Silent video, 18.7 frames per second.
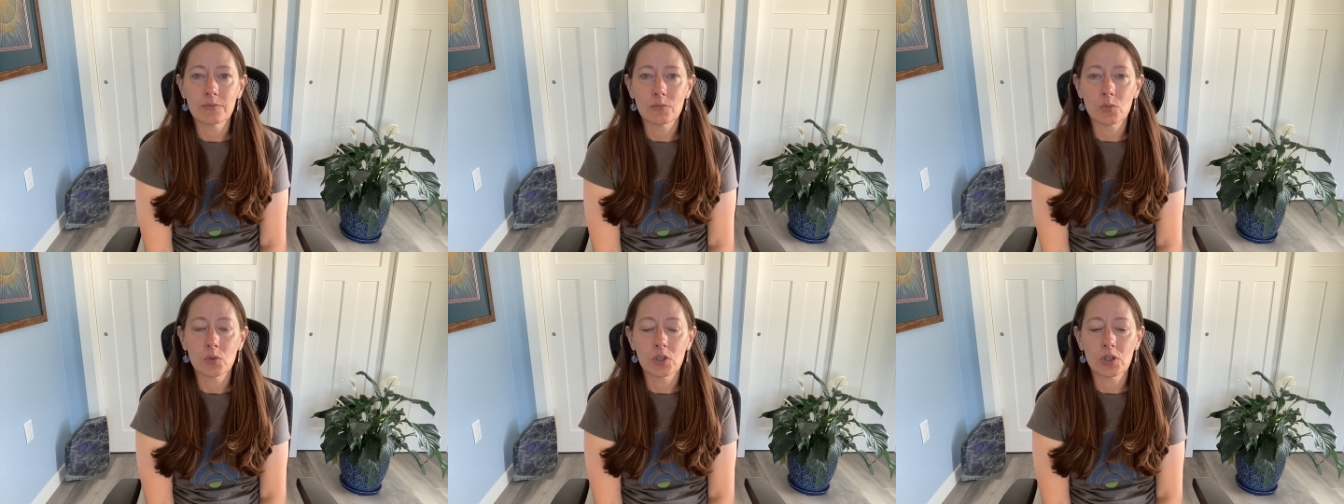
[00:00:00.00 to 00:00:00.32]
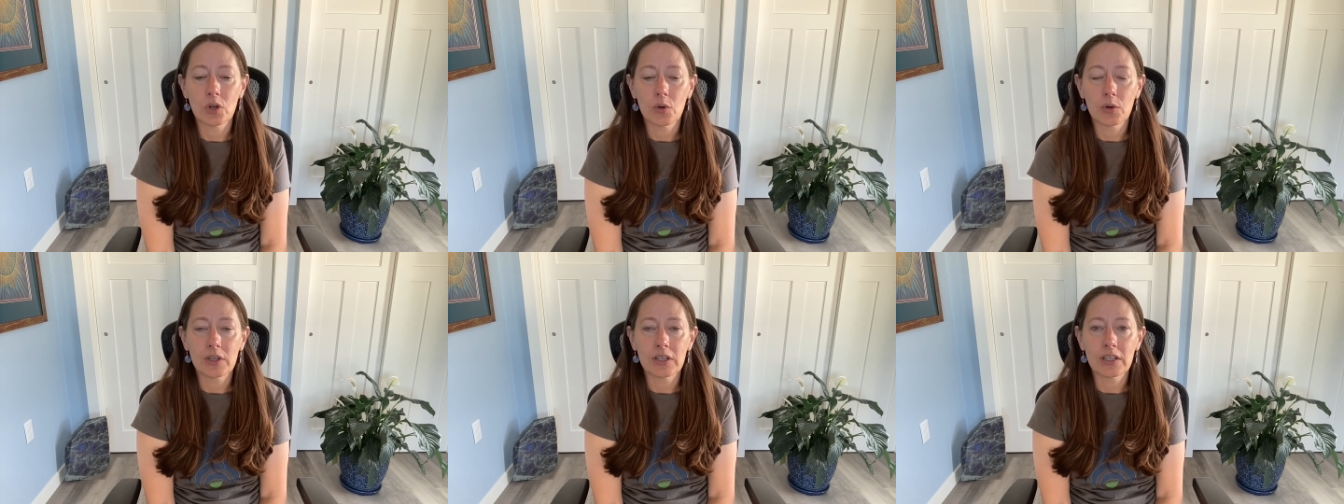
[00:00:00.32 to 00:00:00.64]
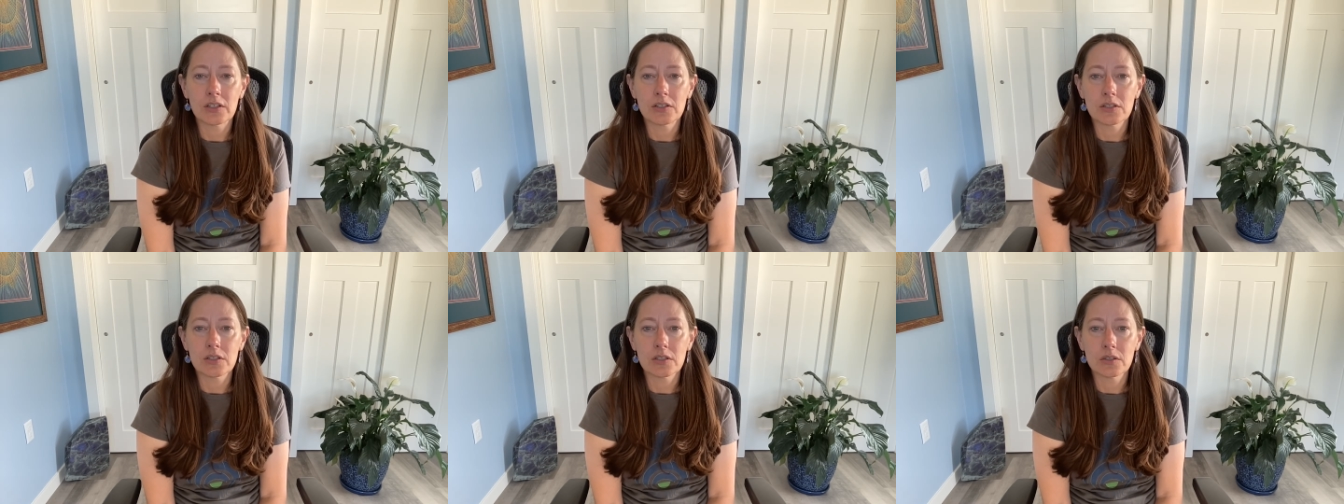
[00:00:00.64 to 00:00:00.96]
We
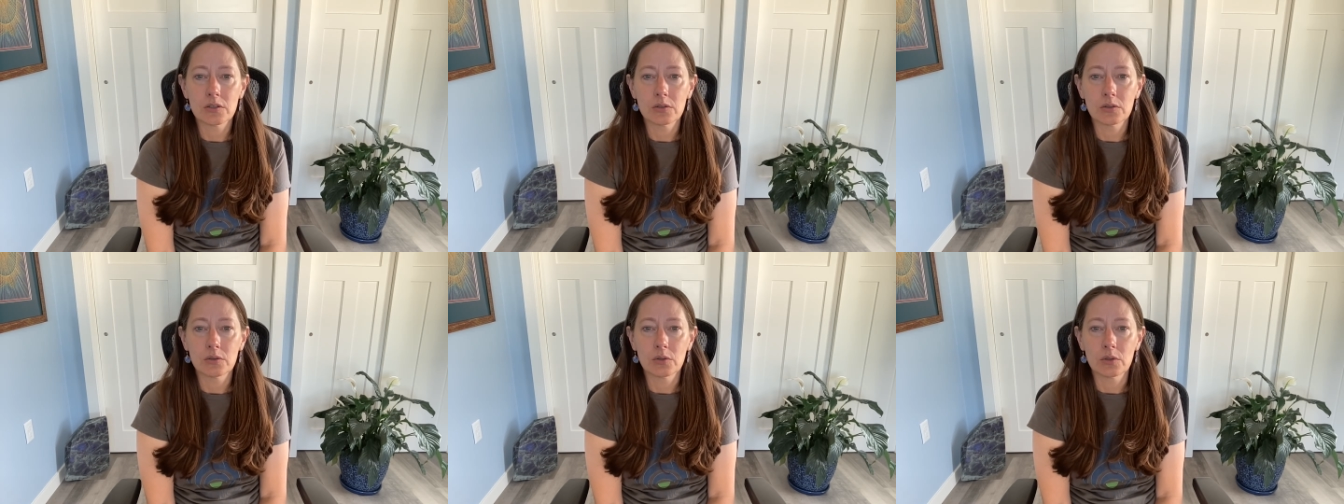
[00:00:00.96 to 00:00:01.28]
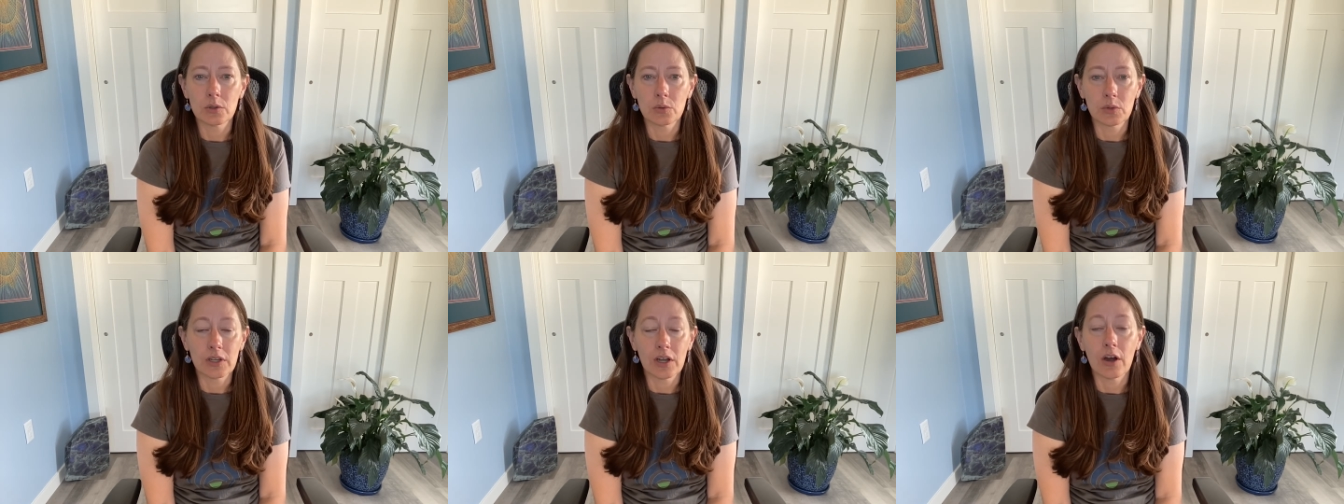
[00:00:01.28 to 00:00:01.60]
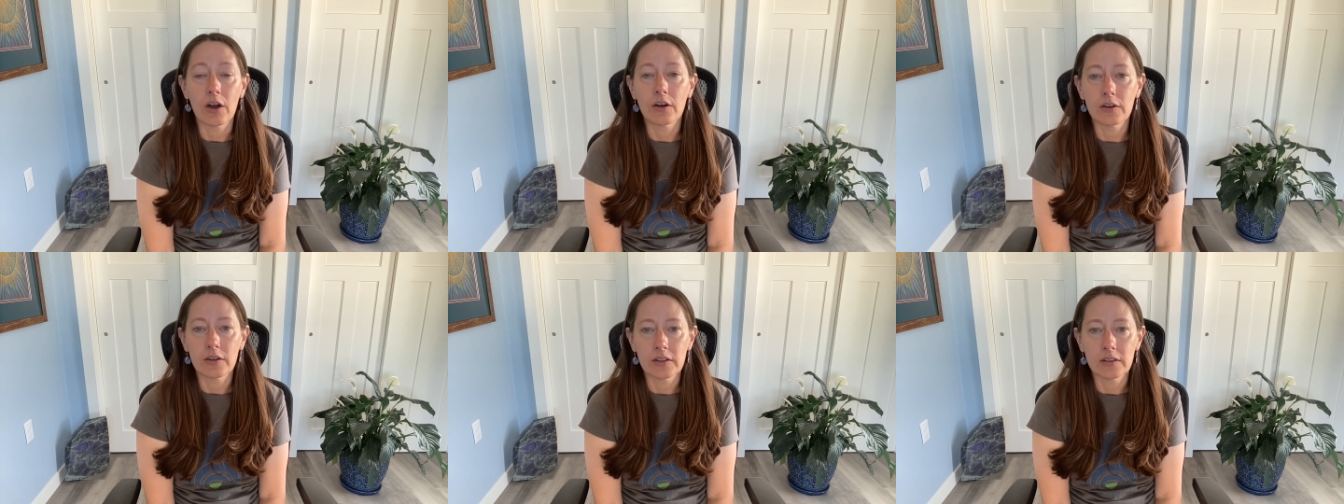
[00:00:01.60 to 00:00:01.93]

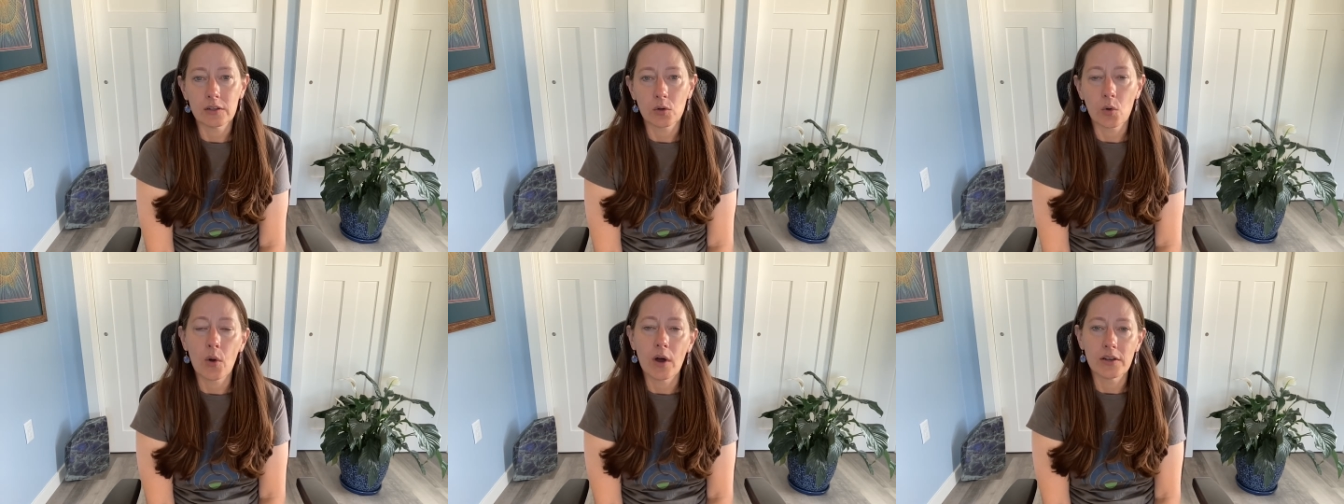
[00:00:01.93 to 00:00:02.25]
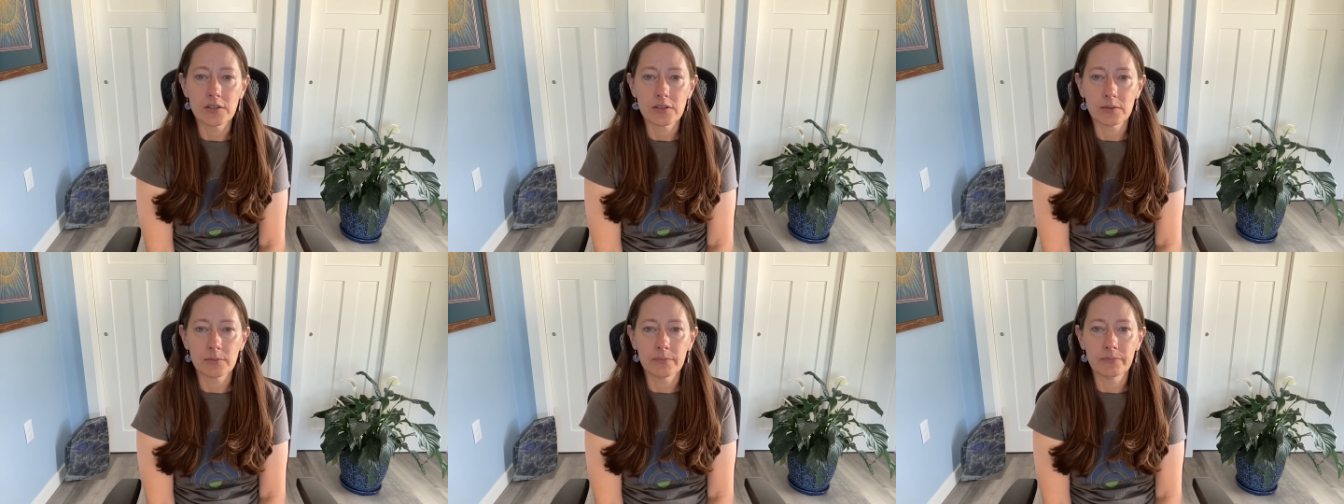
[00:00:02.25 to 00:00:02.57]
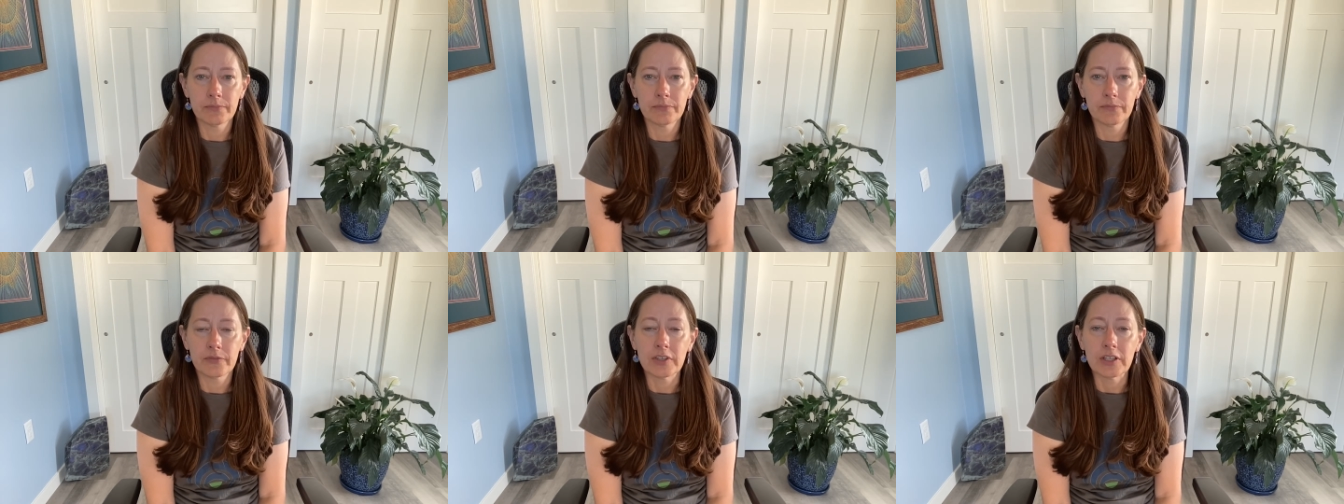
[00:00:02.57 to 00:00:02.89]
are in the quantum
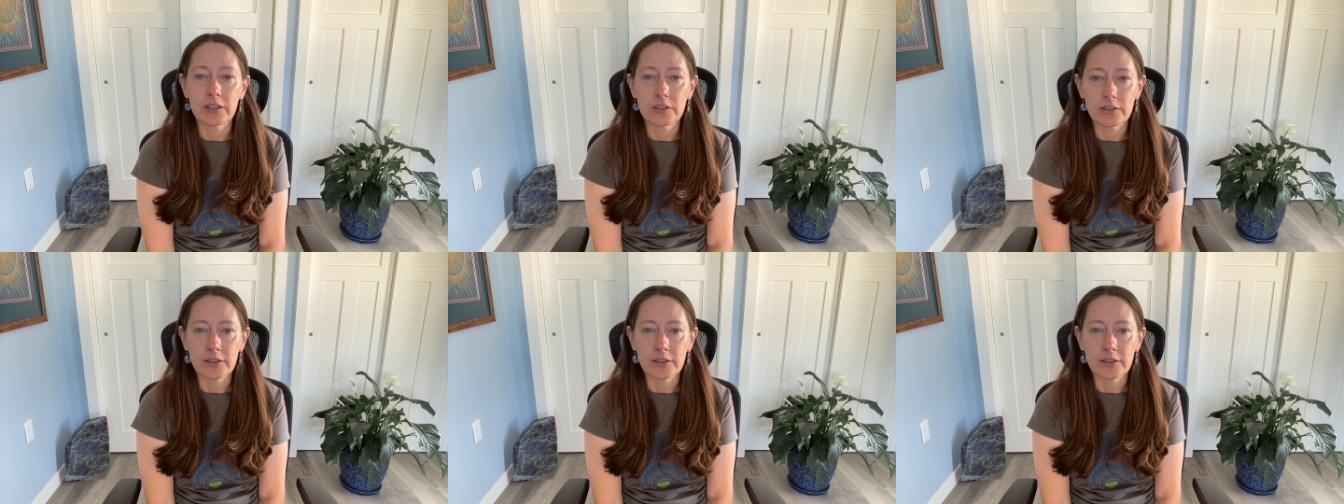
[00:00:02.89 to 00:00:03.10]
field